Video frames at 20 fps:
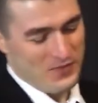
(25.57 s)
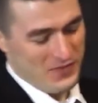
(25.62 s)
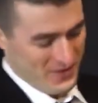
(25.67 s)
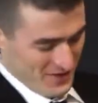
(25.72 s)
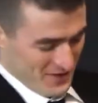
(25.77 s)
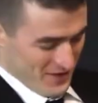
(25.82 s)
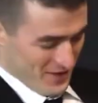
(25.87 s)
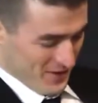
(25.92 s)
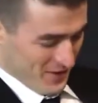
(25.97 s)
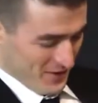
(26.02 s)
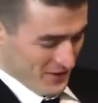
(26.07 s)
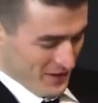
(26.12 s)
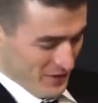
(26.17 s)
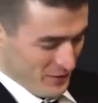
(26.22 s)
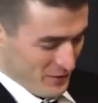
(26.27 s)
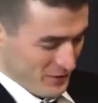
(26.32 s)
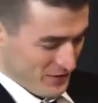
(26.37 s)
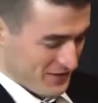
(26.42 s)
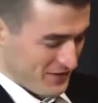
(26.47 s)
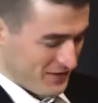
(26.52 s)
No, that
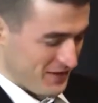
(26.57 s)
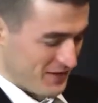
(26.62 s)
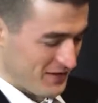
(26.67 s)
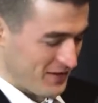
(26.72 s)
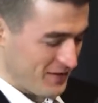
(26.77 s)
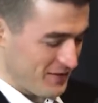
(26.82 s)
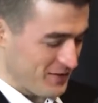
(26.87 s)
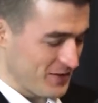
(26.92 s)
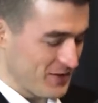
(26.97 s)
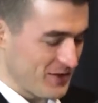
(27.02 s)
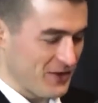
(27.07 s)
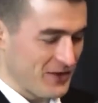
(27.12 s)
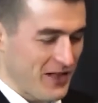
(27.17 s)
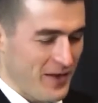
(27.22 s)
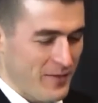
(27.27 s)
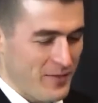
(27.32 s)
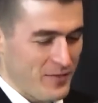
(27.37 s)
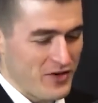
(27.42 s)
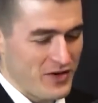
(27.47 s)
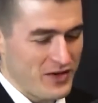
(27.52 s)
was a
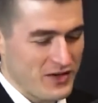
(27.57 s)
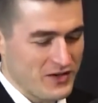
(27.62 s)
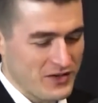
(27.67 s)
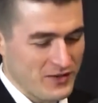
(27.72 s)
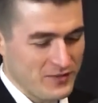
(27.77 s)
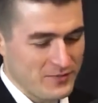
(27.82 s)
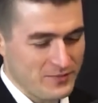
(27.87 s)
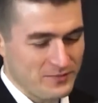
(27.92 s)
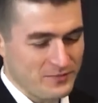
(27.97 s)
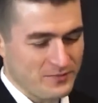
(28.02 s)
collaboration.